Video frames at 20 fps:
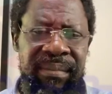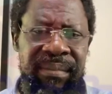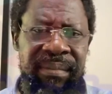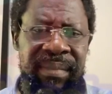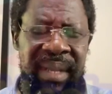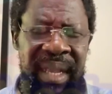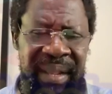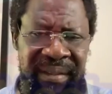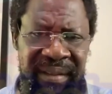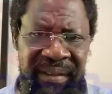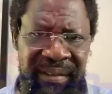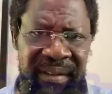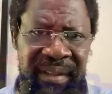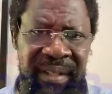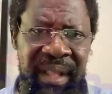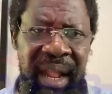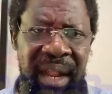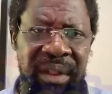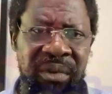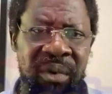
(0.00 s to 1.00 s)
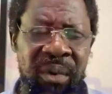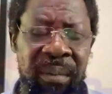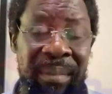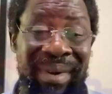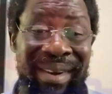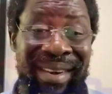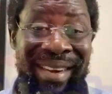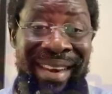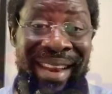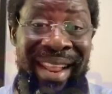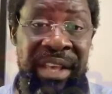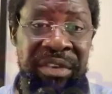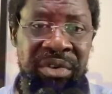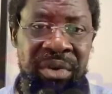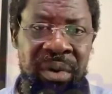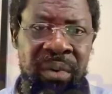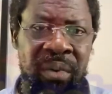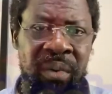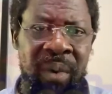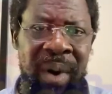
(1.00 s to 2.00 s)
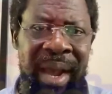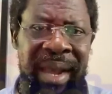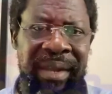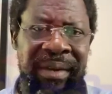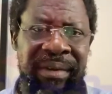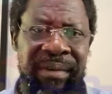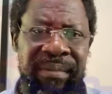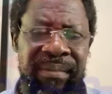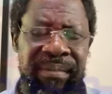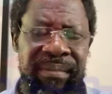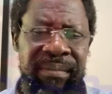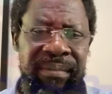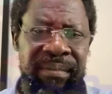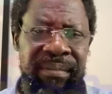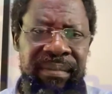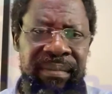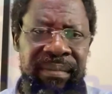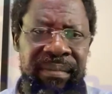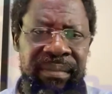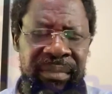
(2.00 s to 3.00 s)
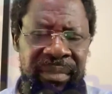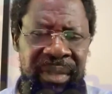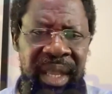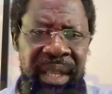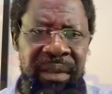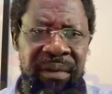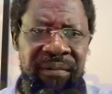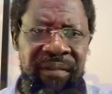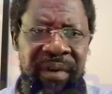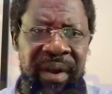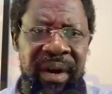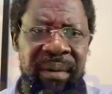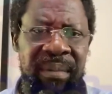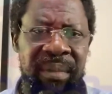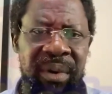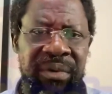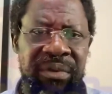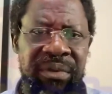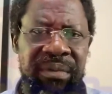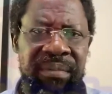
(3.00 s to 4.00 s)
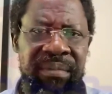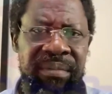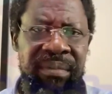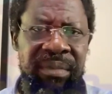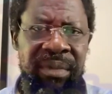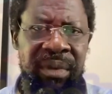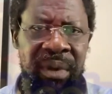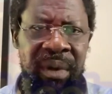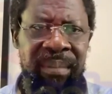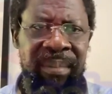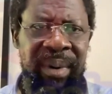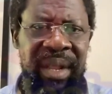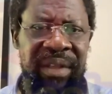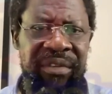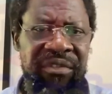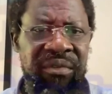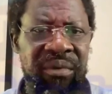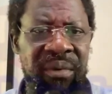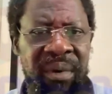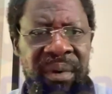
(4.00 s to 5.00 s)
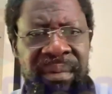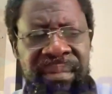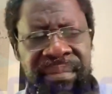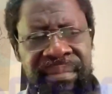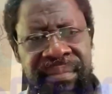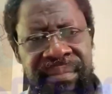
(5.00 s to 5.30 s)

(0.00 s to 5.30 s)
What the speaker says: as a sit-at-home nationwide. Thank you very much. God bless you all.